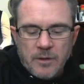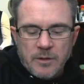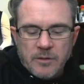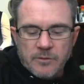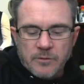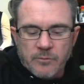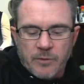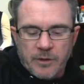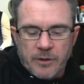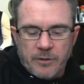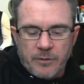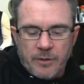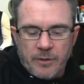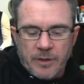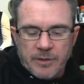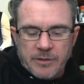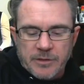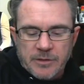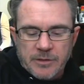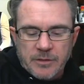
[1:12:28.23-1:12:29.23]
So we want to do
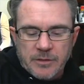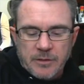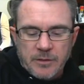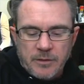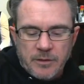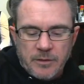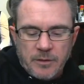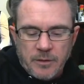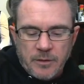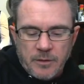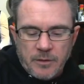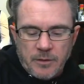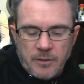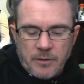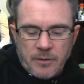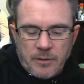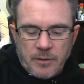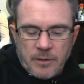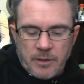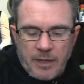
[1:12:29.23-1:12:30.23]
this.
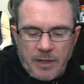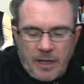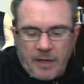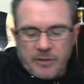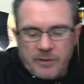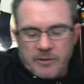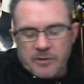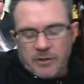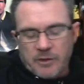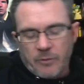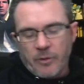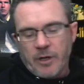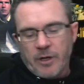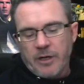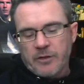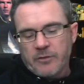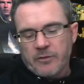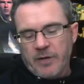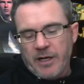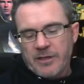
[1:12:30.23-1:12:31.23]
Yeah, so we're
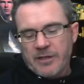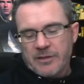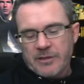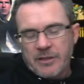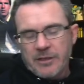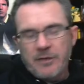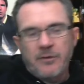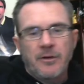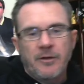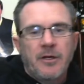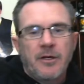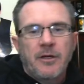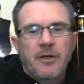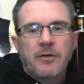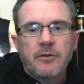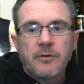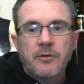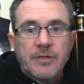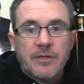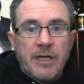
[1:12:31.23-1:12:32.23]
gonna try and see.
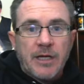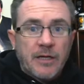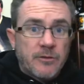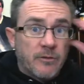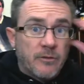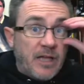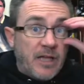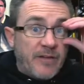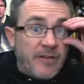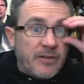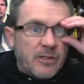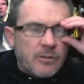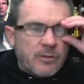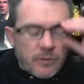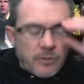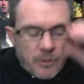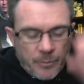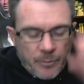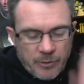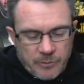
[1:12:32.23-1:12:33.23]
Nooch got to 11
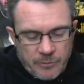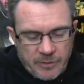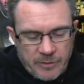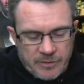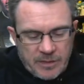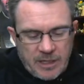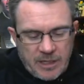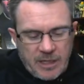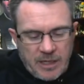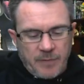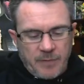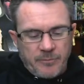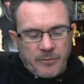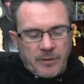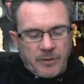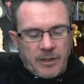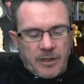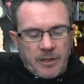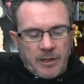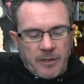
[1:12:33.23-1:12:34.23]
stormtroopers one
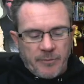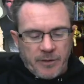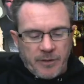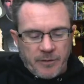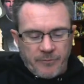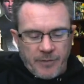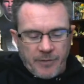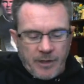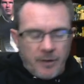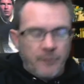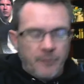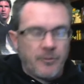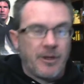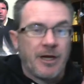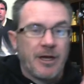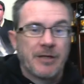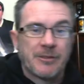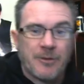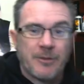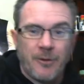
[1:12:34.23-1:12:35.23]
time um, in a video. If you
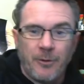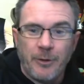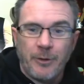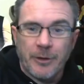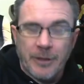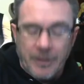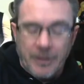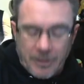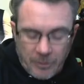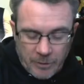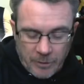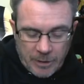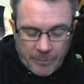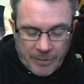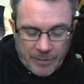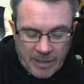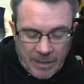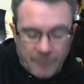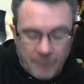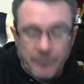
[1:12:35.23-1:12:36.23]
guys go look at look
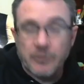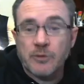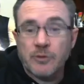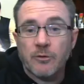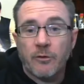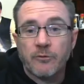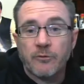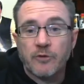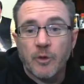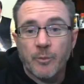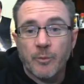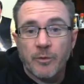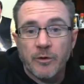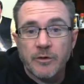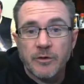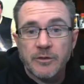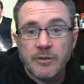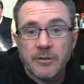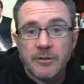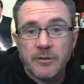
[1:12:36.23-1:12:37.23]
up count the
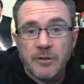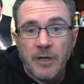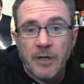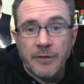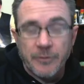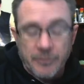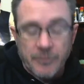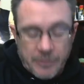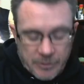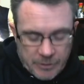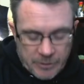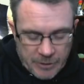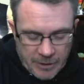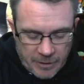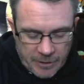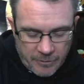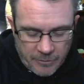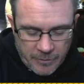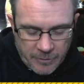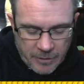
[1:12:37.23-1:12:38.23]
stormtroopers on Nooch's
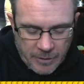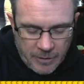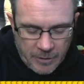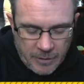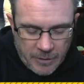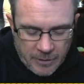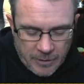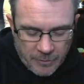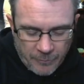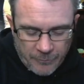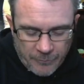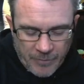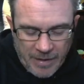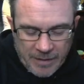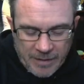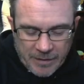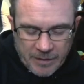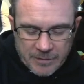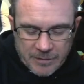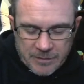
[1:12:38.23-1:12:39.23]
channel, you'll
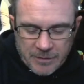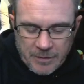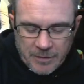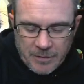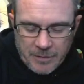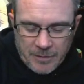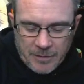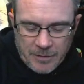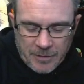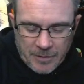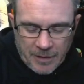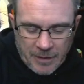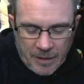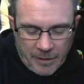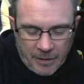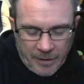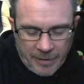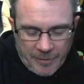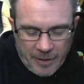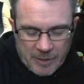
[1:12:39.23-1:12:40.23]
find it. I,
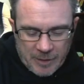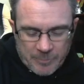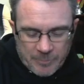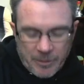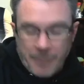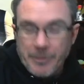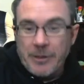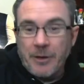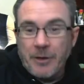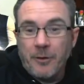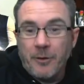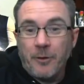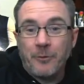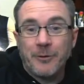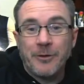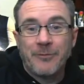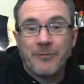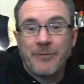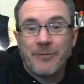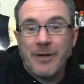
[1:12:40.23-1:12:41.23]
I think it's probably the
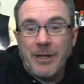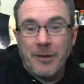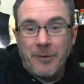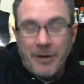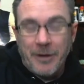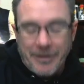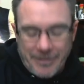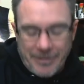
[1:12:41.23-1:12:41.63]
only video on,